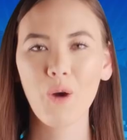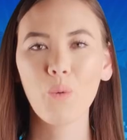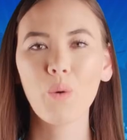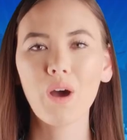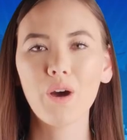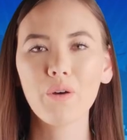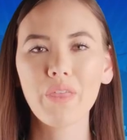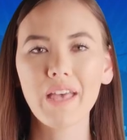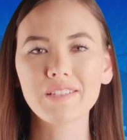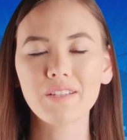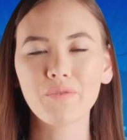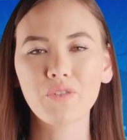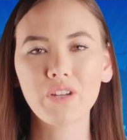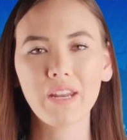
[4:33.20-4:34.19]
Well,
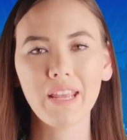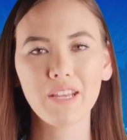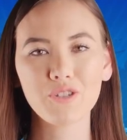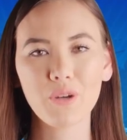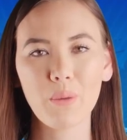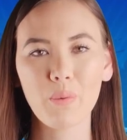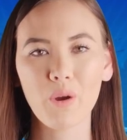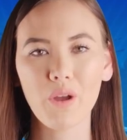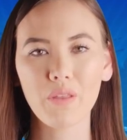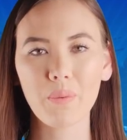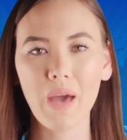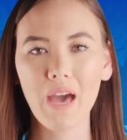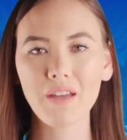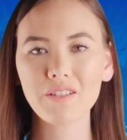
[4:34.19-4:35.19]
that's it for today's trip around the
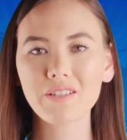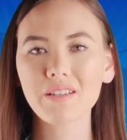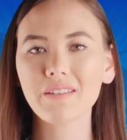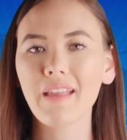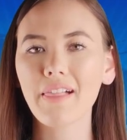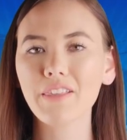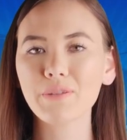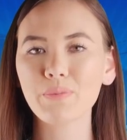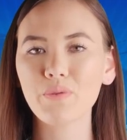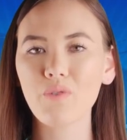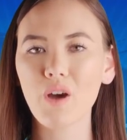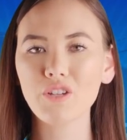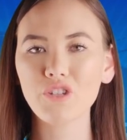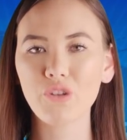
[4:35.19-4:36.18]
patch. Now let's move
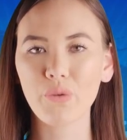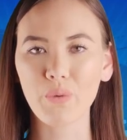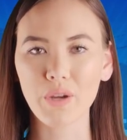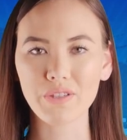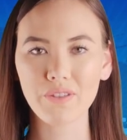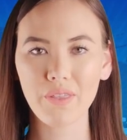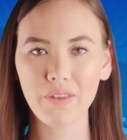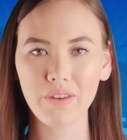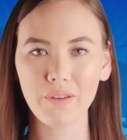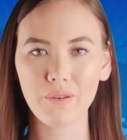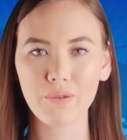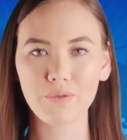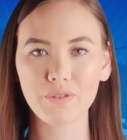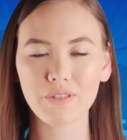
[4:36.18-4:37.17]
on to the rest of the
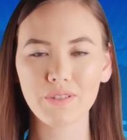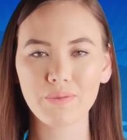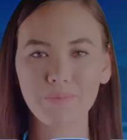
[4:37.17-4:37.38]
news.